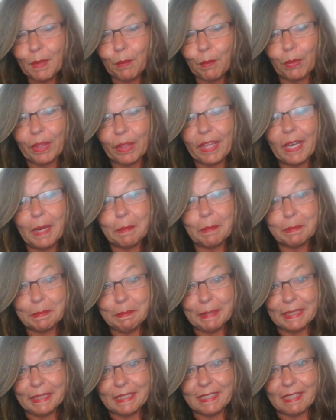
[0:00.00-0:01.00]
really helped
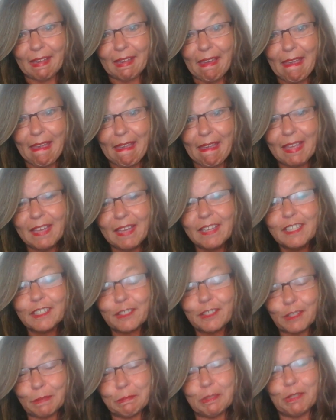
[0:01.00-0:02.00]
me today.
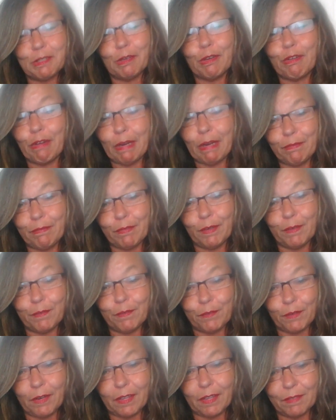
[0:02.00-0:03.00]
So I'm so grateful
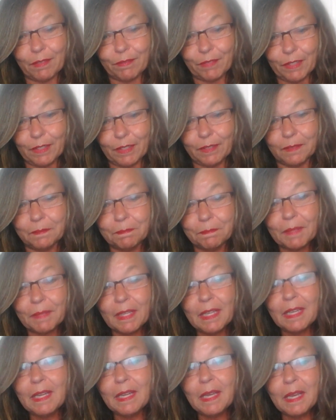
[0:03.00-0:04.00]
for all of you.
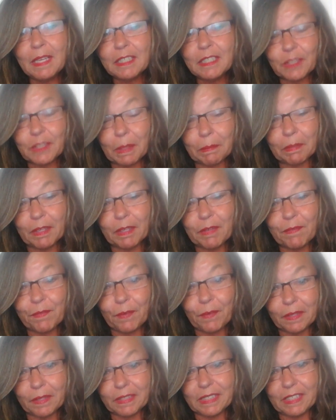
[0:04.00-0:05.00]
So I'm looking
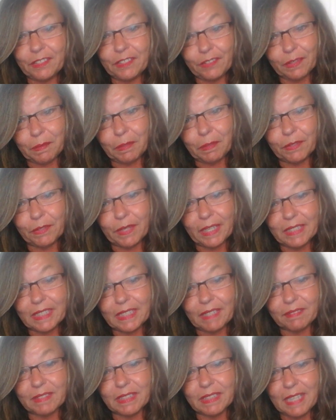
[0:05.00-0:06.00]
forward to hearing what you guys
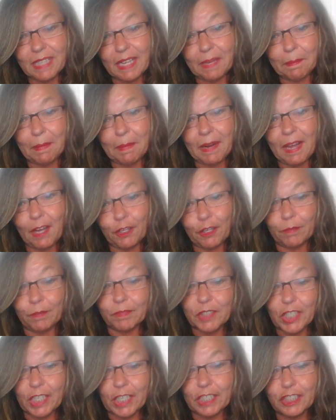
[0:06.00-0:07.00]
have to say about how
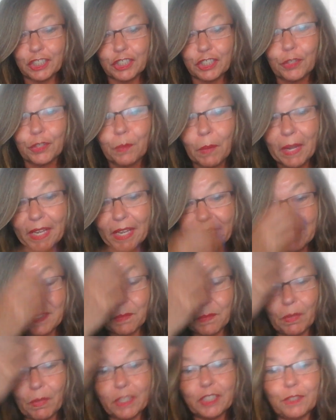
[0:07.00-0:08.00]
you've changed your ways
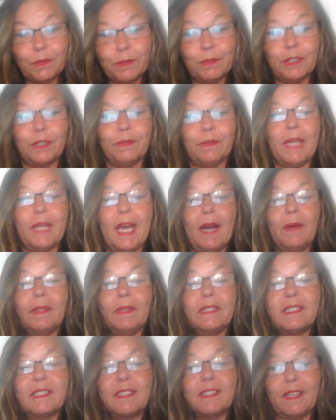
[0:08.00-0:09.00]
and what you do now
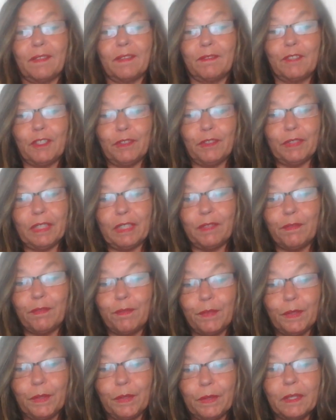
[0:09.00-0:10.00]
instead of turning to
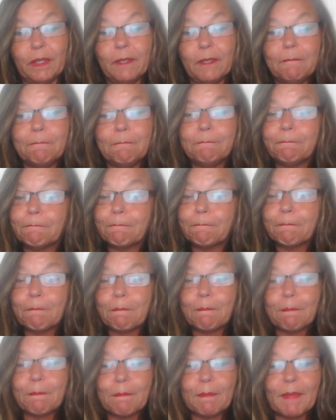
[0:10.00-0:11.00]
food.
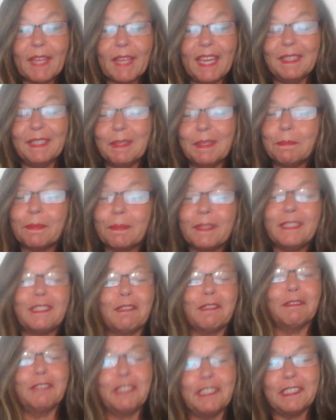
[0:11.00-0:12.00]
And please
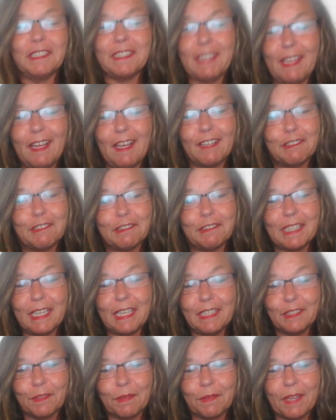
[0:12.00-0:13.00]
don't just say
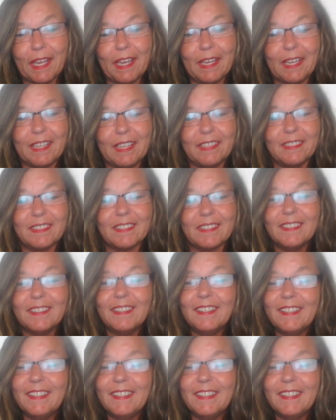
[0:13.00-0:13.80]
exercise, okay? Because